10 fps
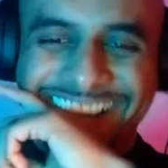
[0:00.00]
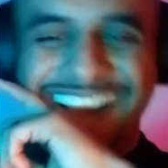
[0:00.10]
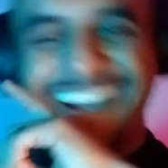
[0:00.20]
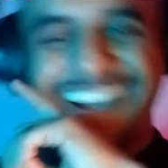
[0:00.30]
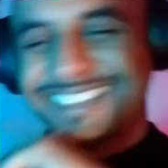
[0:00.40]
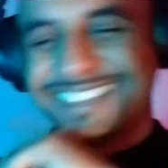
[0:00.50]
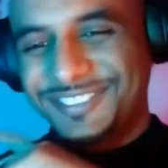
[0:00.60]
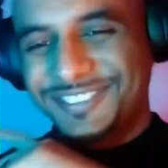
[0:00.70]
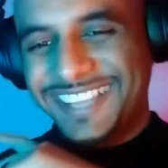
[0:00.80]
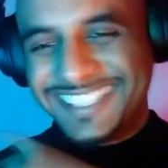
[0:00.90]

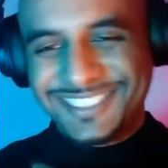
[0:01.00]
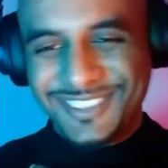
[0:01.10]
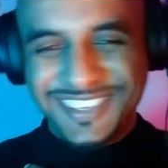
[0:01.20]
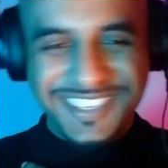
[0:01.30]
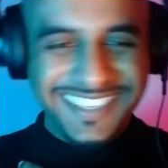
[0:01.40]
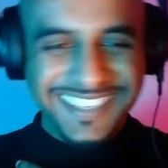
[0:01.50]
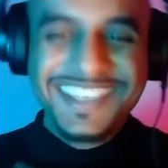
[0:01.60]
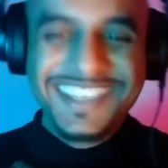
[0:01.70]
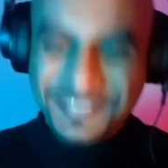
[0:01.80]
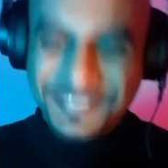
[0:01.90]
love that story,
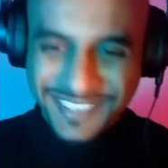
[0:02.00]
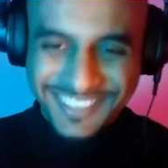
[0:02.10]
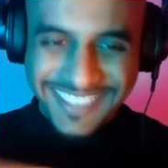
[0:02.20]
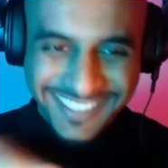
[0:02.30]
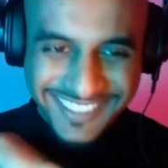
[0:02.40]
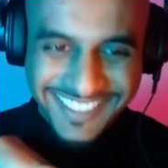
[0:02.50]
but okay.